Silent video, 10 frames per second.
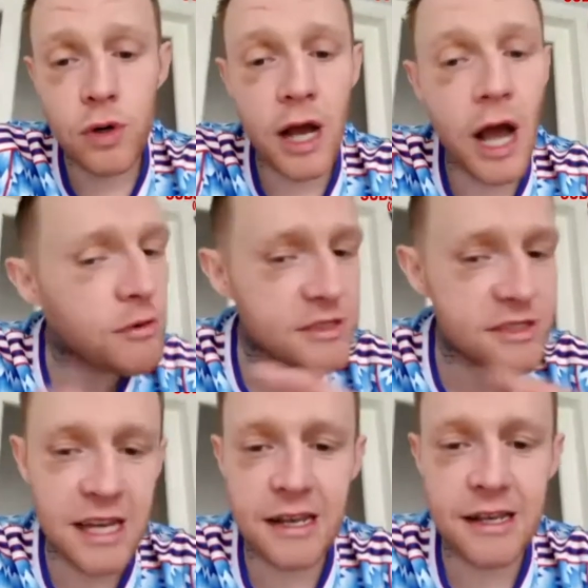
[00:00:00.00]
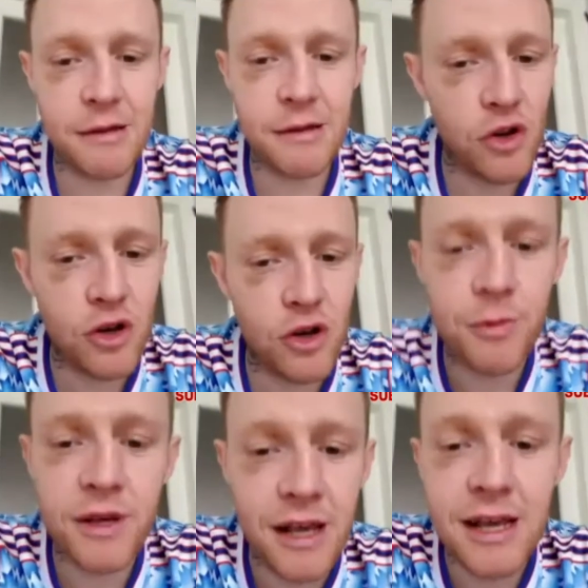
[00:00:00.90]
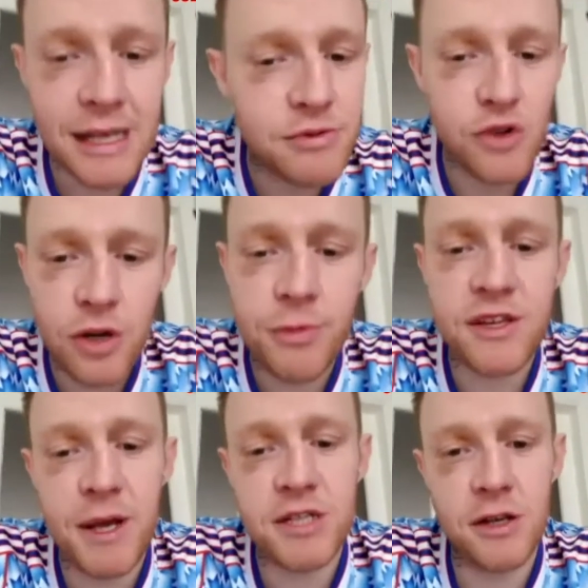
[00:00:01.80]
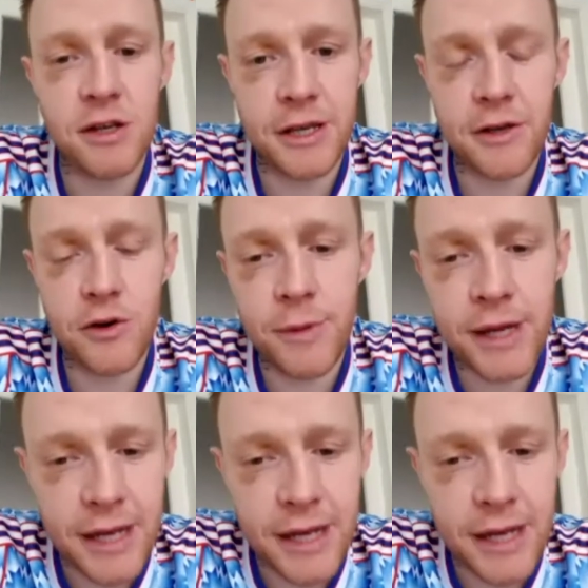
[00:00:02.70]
I always said it, he was going to be special, like, you know what I mean?